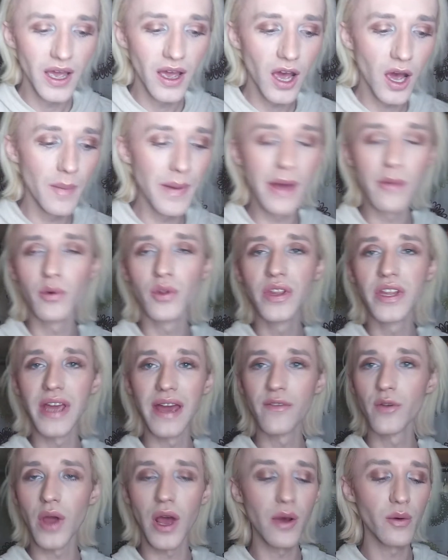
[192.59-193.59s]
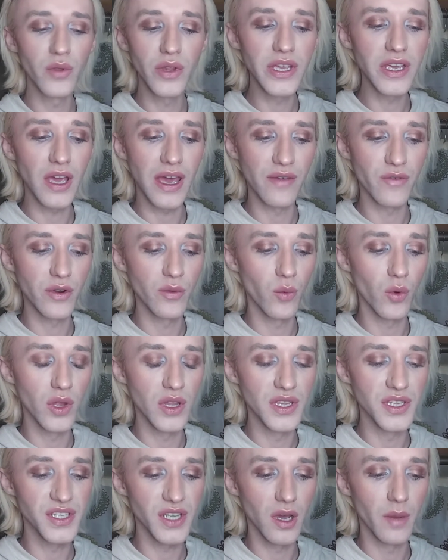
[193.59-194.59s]
I will link
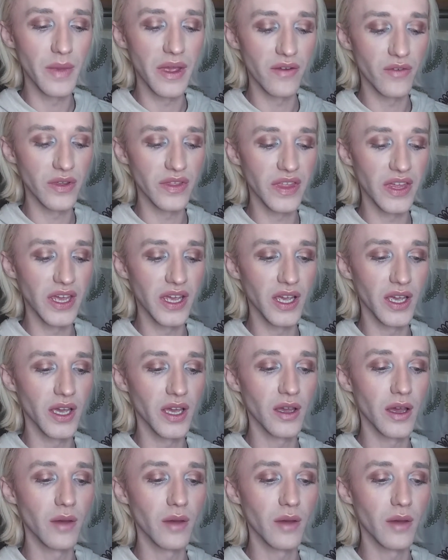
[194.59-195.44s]
everyone's everything.